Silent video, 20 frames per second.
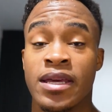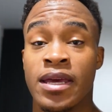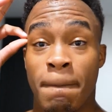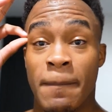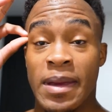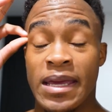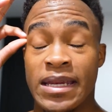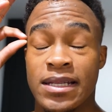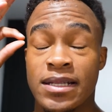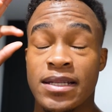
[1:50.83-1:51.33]

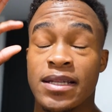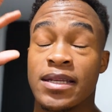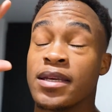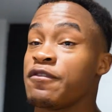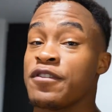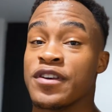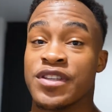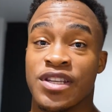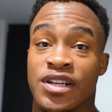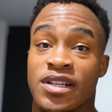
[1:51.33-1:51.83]
mentally,
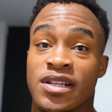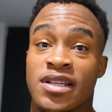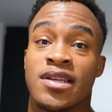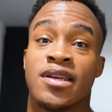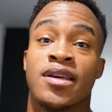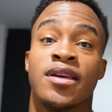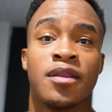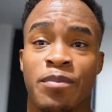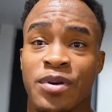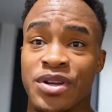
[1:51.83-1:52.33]

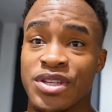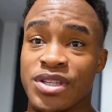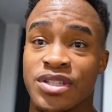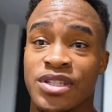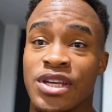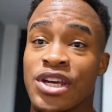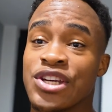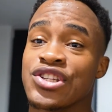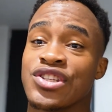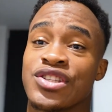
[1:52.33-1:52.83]
physically. The
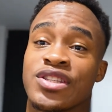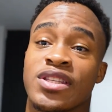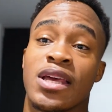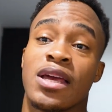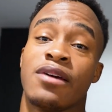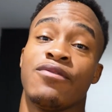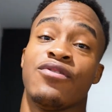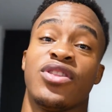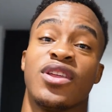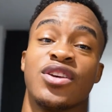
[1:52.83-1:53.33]
presentation's
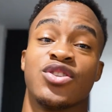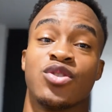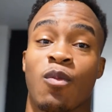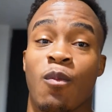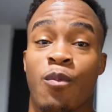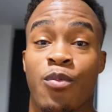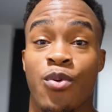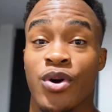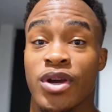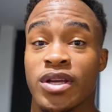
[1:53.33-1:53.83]
there. Everything's
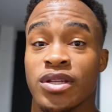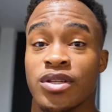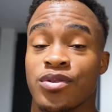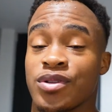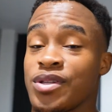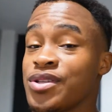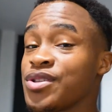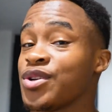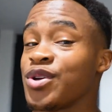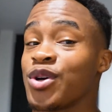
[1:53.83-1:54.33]
on point. We're
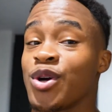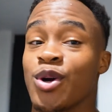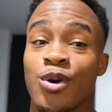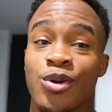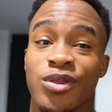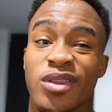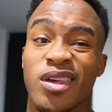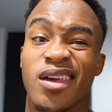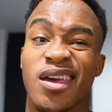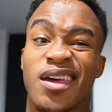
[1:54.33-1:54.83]
just gonna go
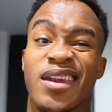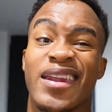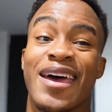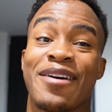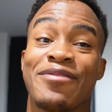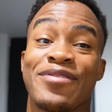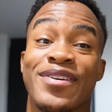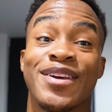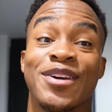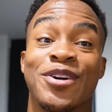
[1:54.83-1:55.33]
there and
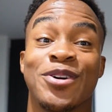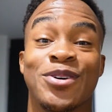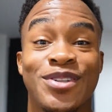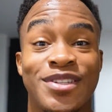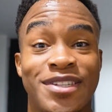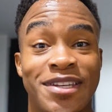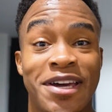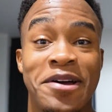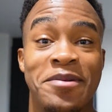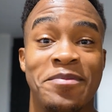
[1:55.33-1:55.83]
have a good
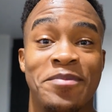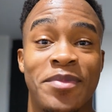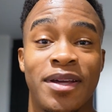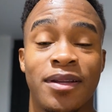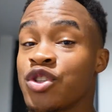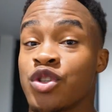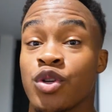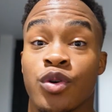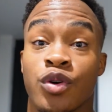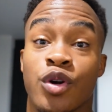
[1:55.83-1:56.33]
time, man.
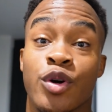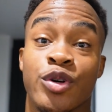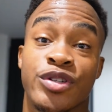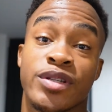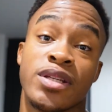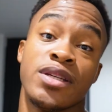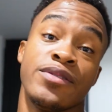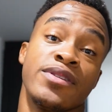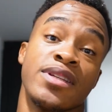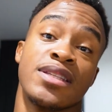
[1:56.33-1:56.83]
So coach
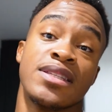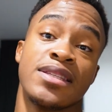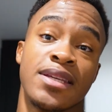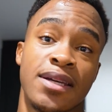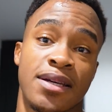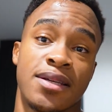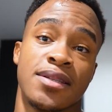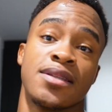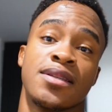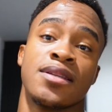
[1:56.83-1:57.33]
leaves at
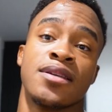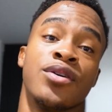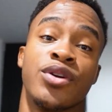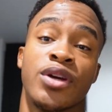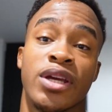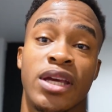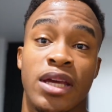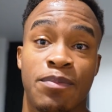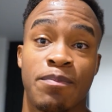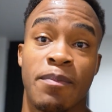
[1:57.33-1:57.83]
6. Gonna
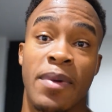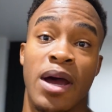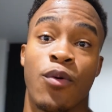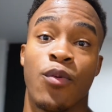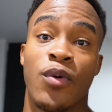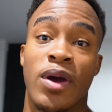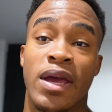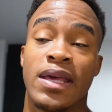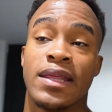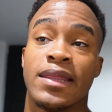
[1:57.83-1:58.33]
get my
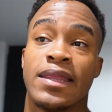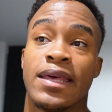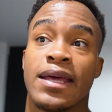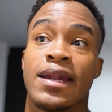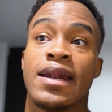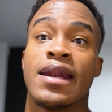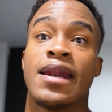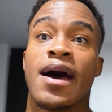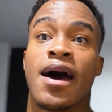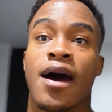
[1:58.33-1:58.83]
way there
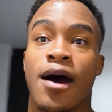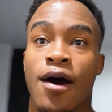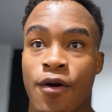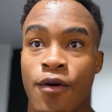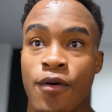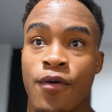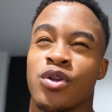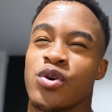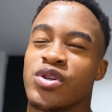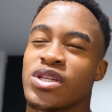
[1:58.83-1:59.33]

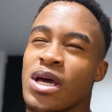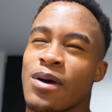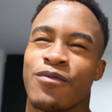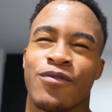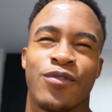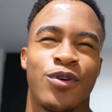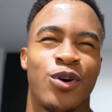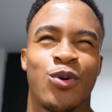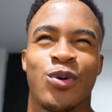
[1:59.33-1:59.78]
now. No time for a